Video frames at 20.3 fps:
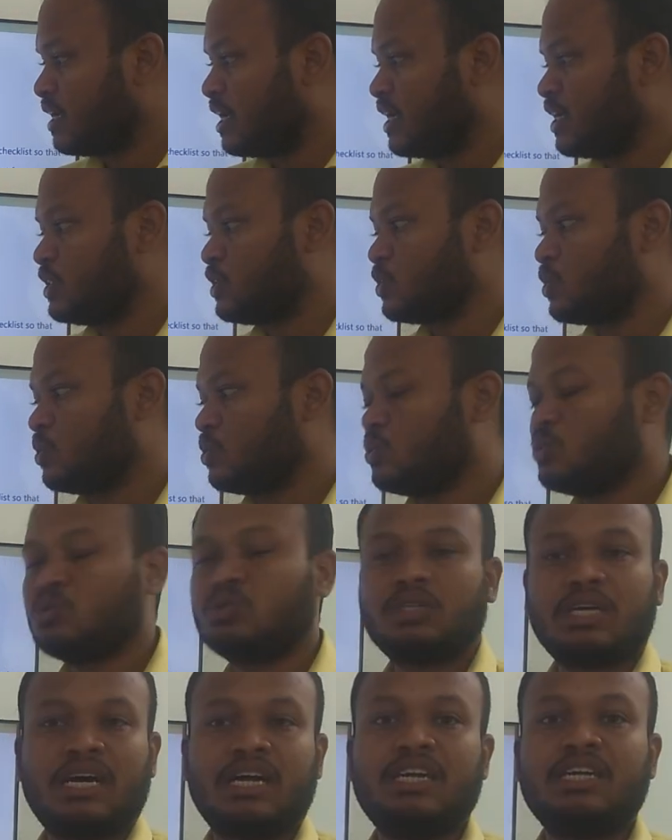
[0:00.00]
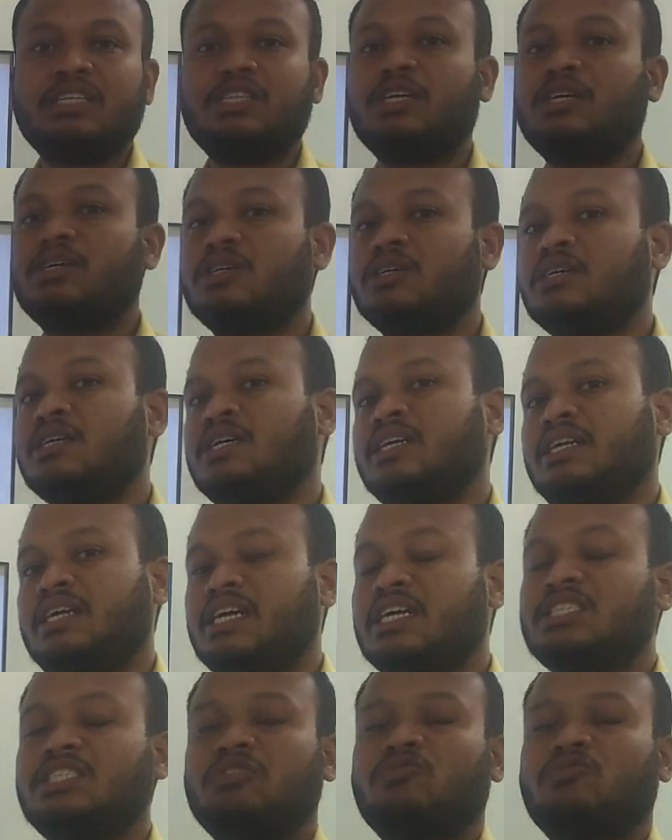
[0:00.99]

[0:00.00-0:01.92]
and the screws and the nuts,